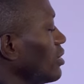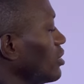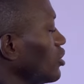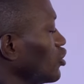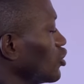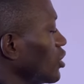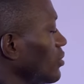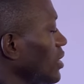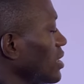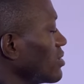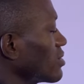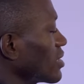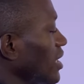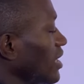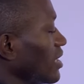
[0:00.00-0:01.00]

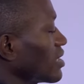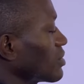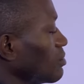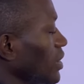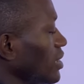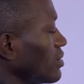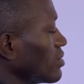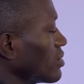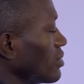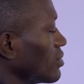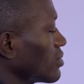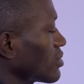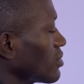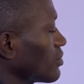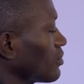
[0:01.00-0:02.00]
is an
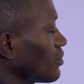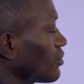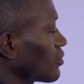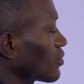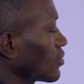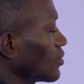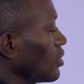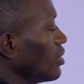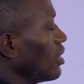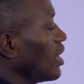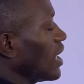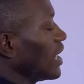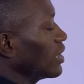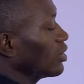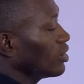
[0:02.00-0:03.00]
expenses,
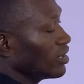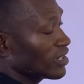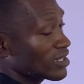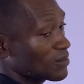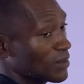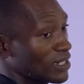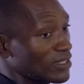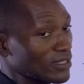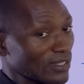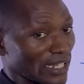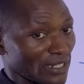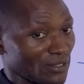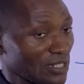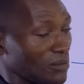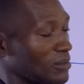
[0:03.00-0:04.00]
and all expenses are
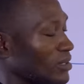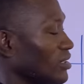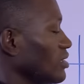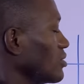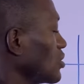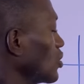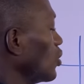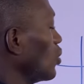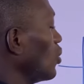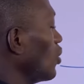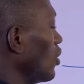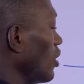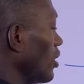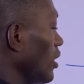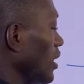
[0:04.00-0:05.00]
debited. So
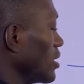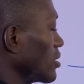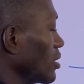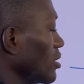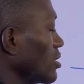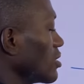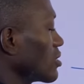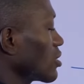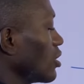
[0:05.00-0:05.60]
let's say this is